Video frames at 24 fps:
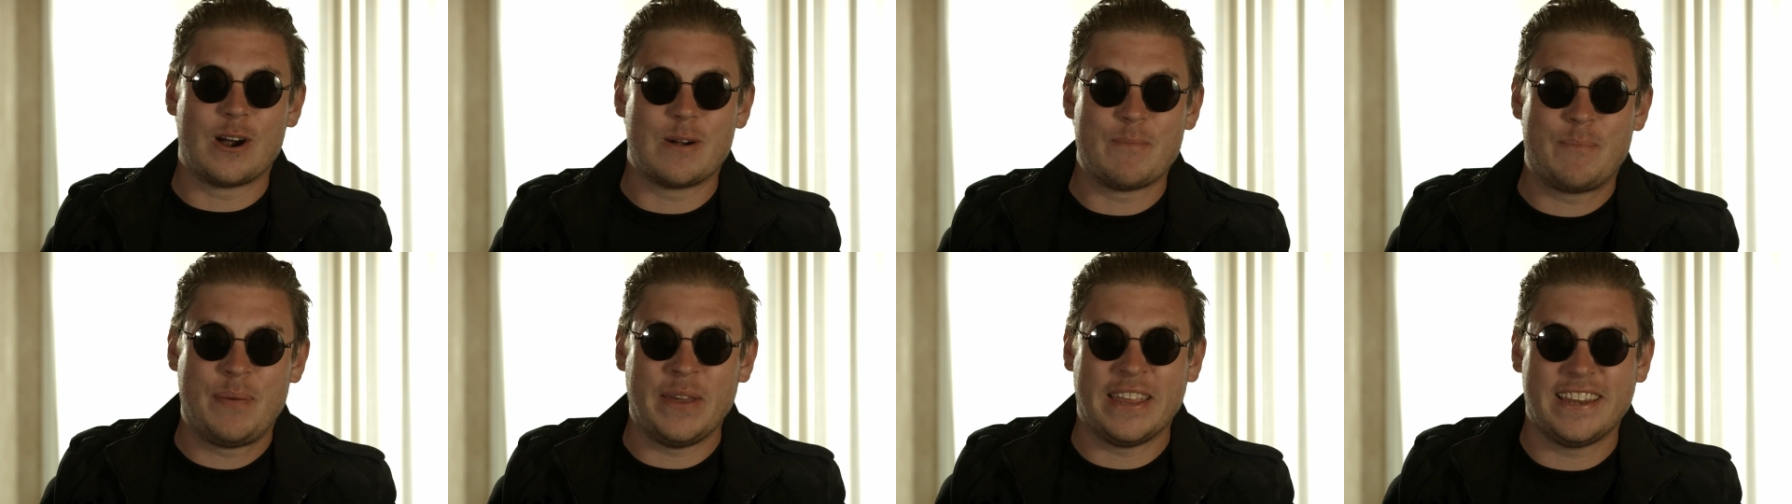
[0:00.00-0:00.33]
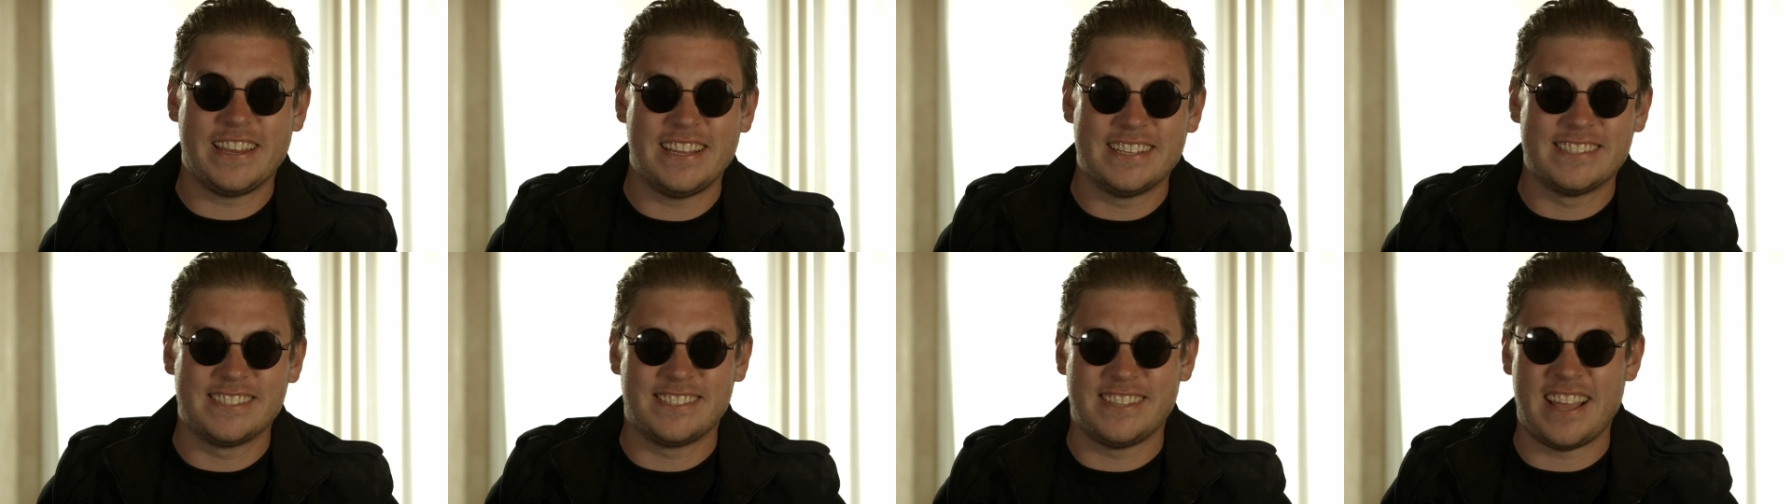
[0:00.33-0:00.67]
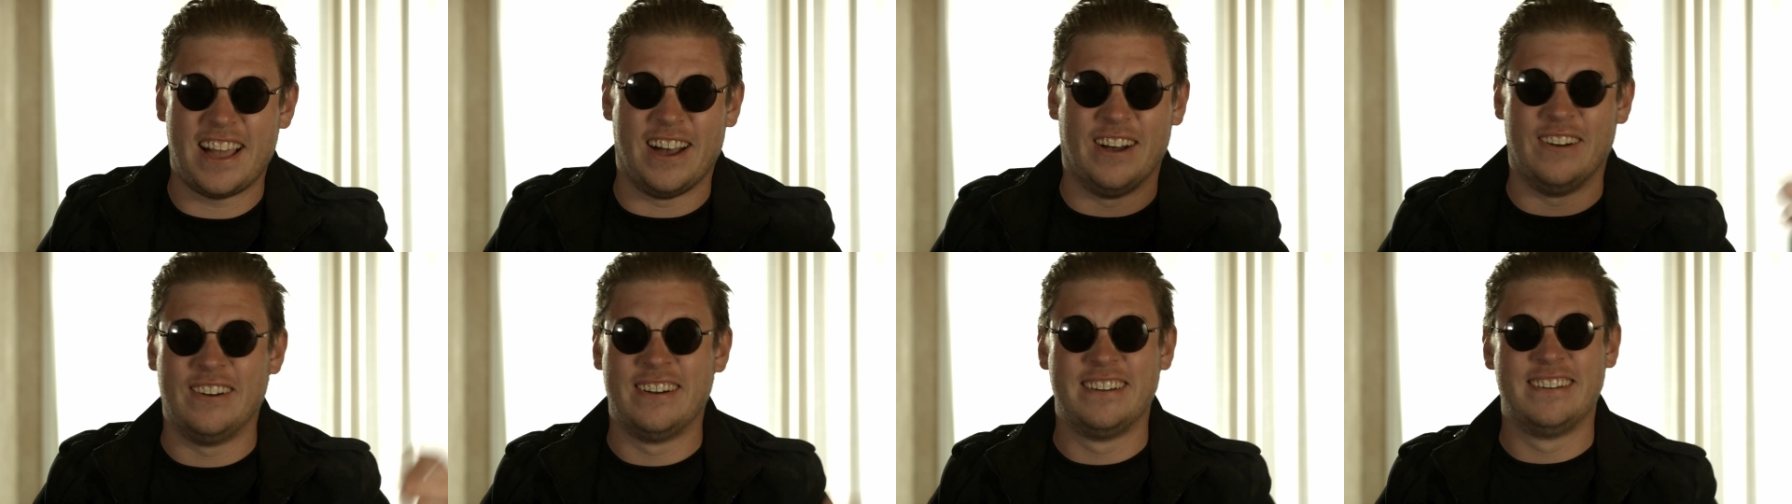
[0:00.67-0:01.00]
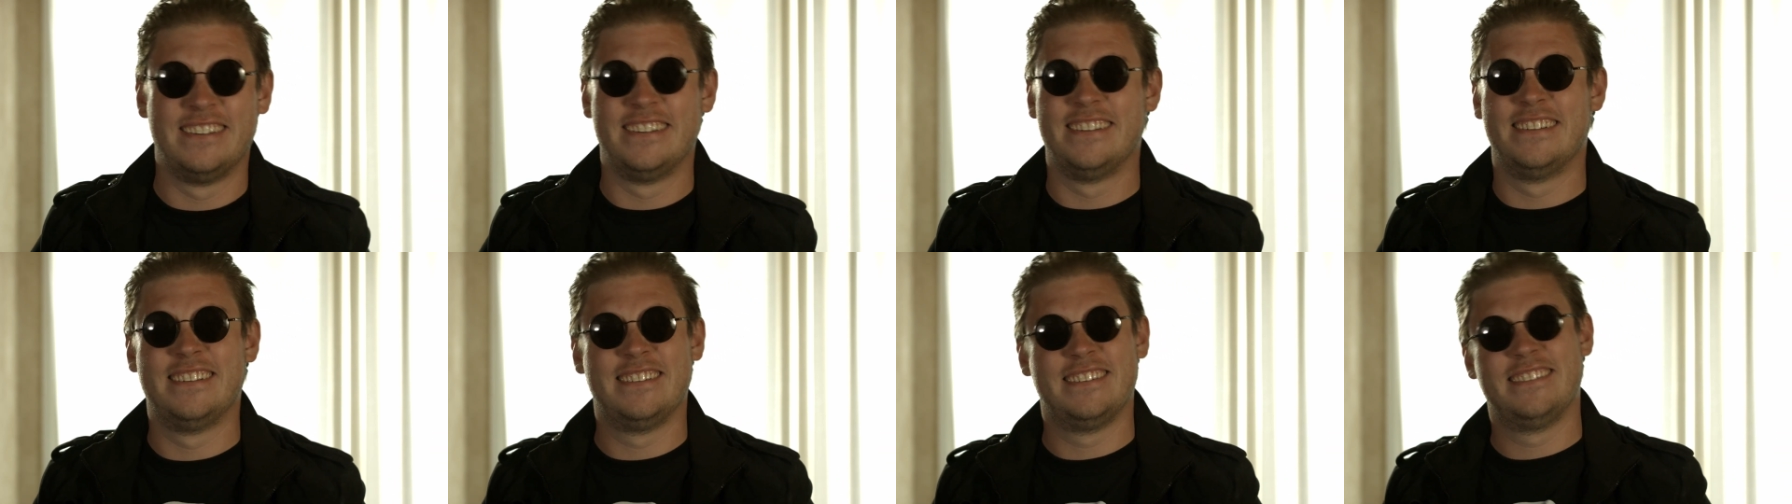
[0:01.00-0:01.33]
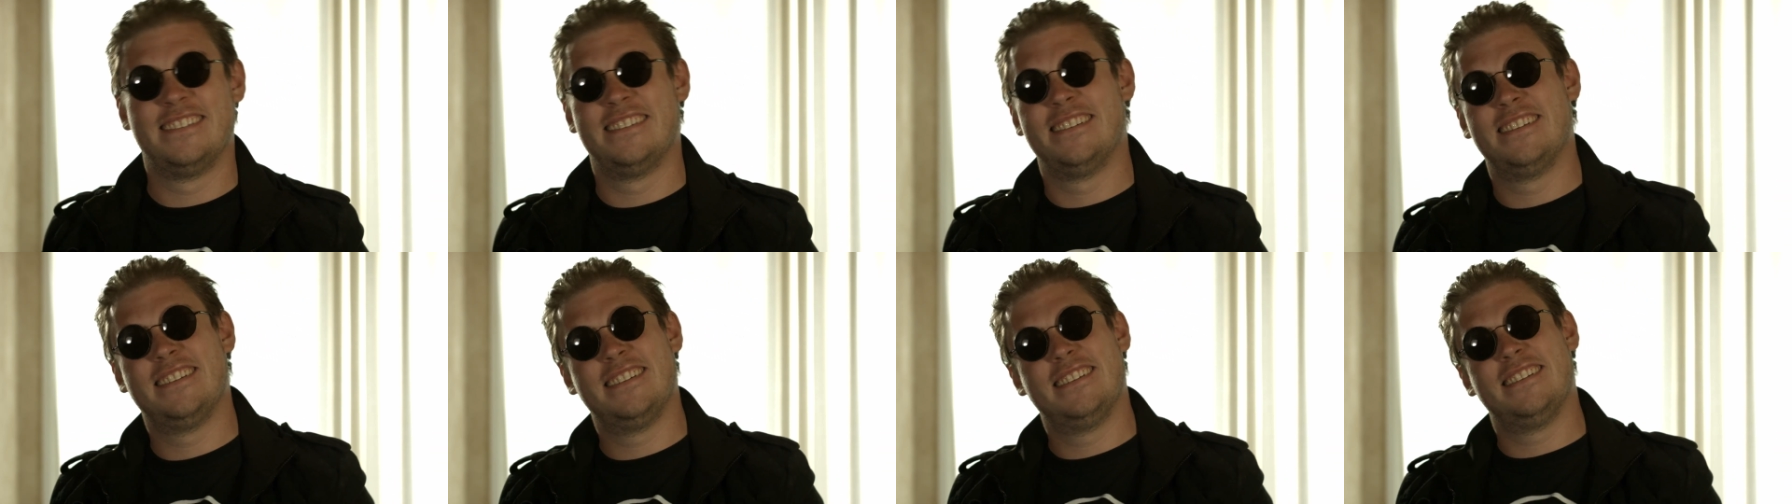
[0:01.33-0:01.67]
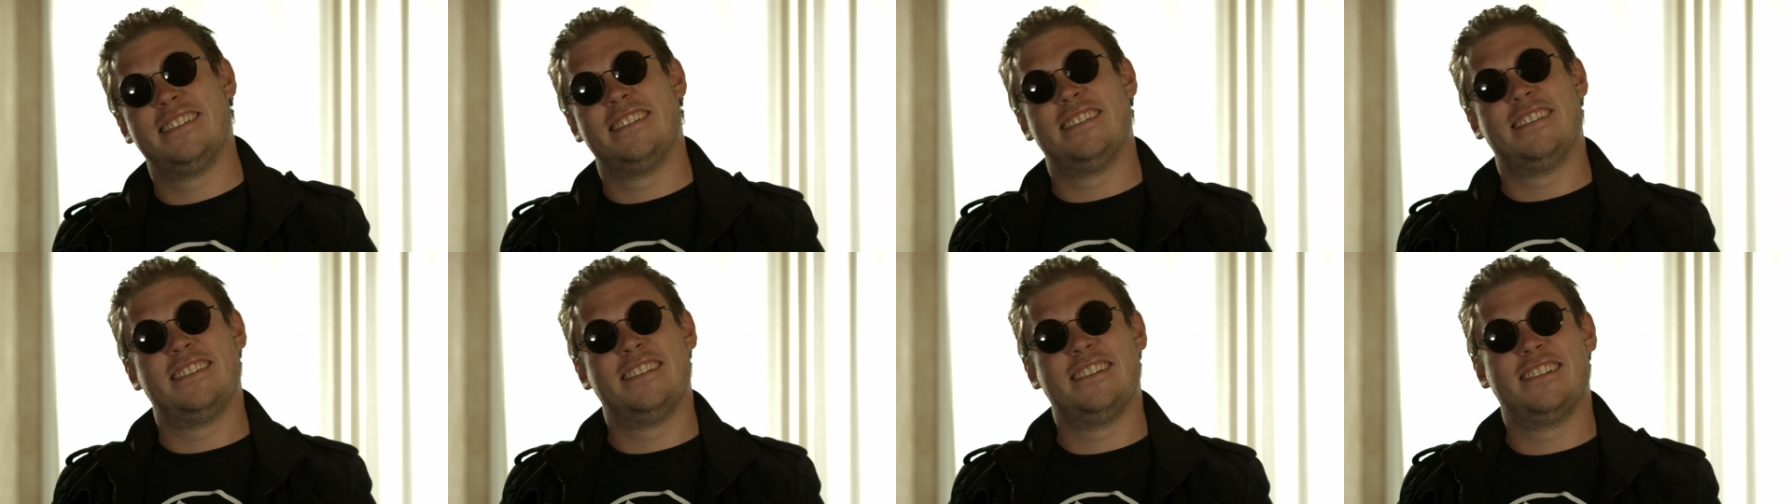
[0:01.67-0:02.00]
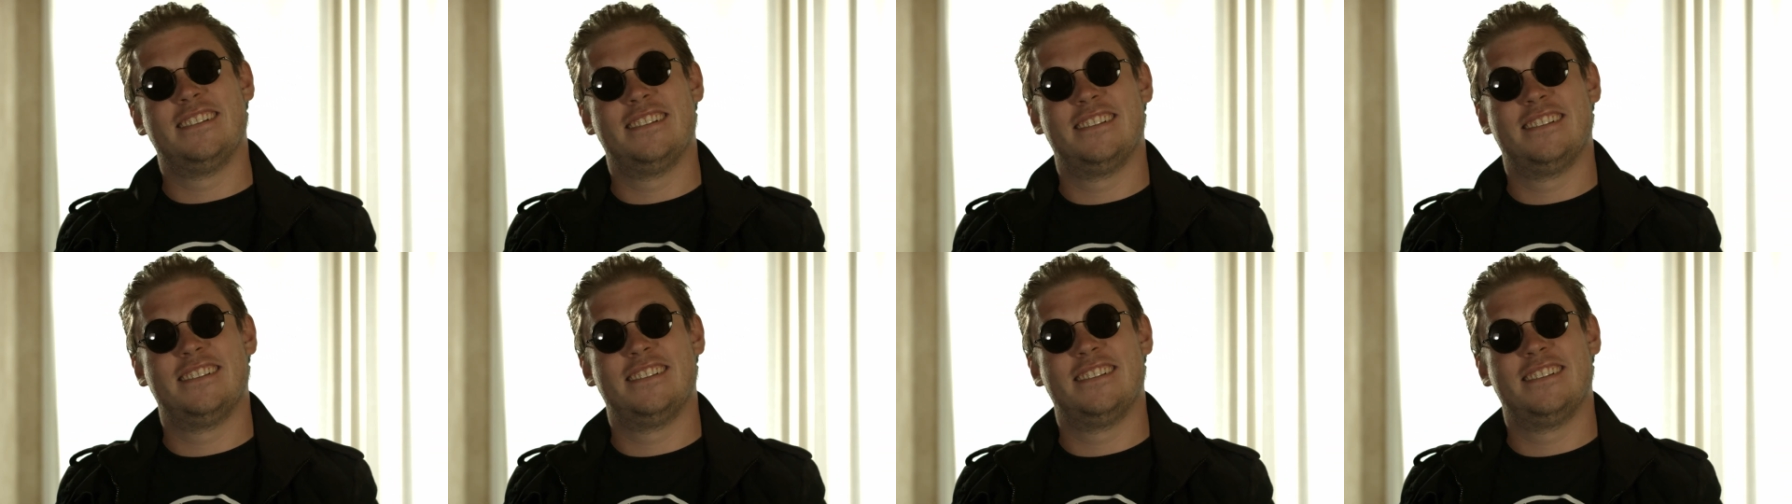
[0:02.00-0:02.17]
our opinions? No. If you like